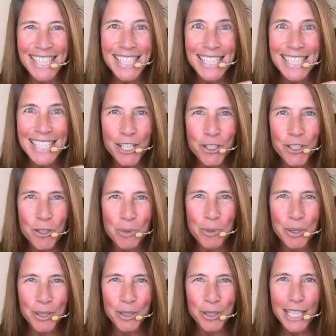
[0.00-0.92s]

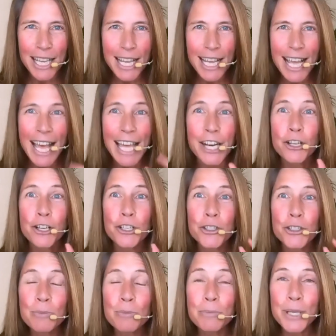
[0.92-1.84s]
tangible, and our
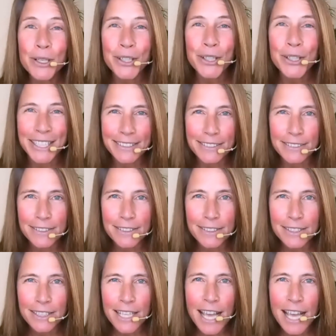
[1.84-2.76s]
spirit
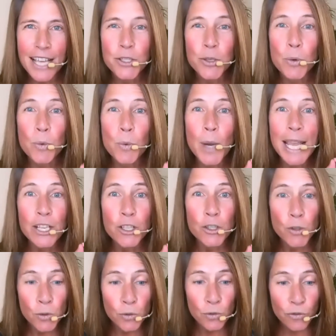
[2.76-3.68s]
has a way
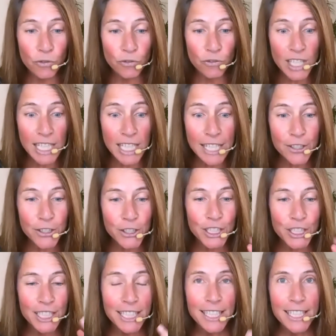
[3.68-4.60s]
to
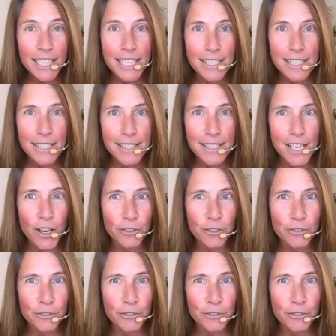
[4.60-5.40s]
feel itself.